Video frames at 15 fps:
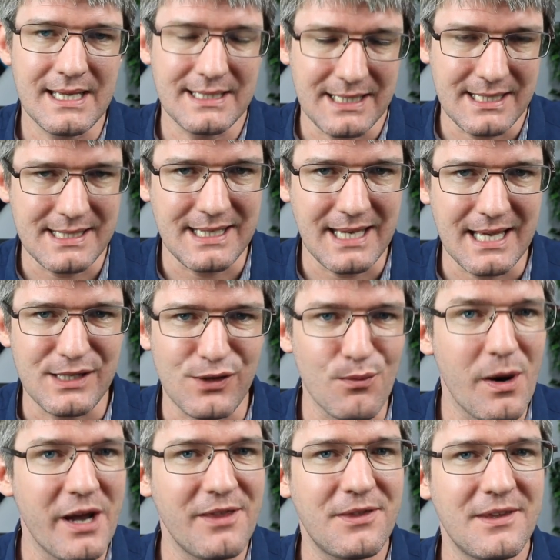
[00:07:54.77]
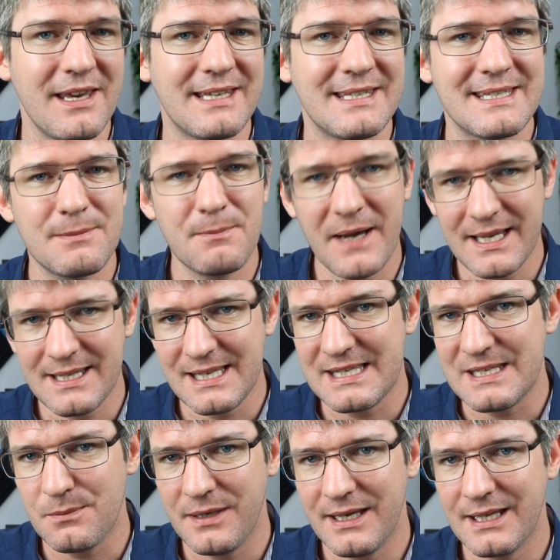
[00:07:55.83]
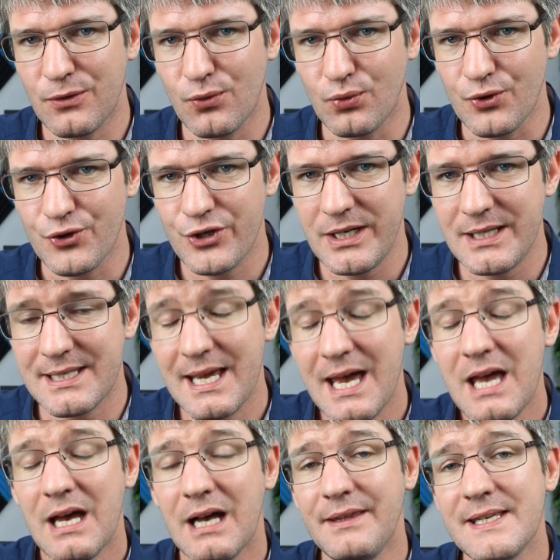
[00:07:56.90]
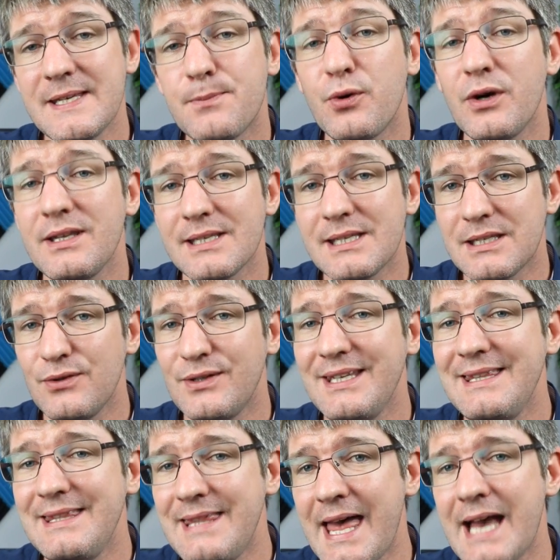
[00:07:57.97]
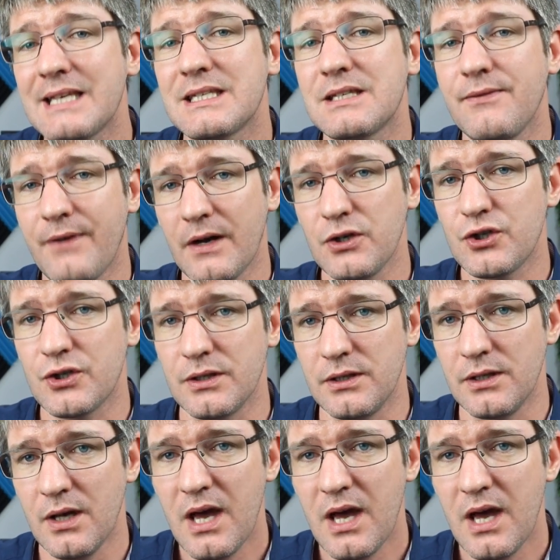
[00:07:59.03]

as easy as you might expect it to be in Google Sheets and this brings us to the next function,